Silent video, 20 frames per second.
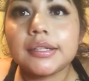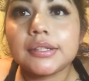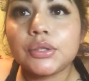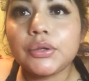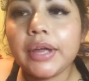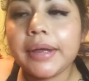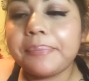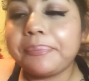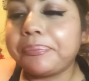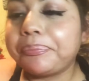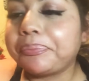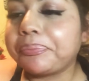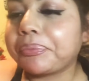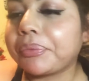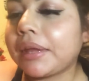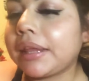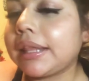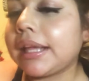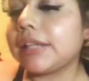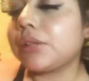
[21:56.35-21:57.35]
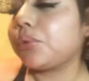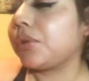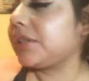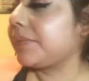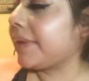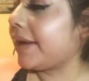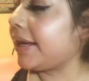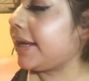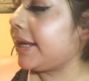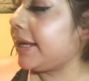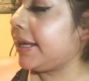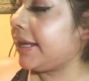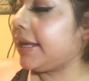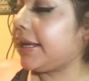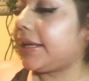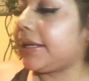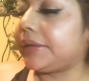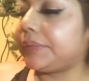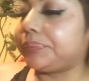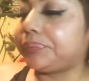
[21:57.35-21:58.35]
So, yeah, that's what's my,
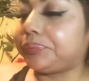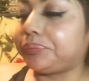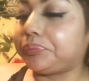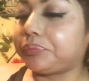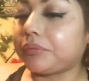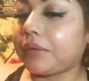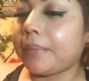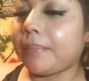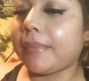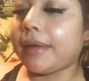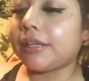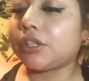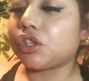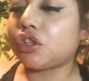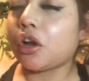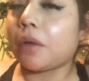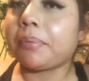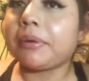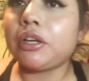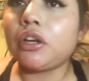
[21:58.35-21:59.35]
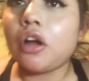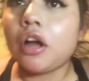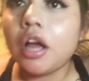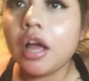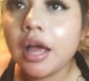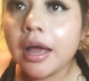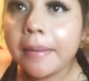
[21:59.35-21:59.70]
um, my shopping,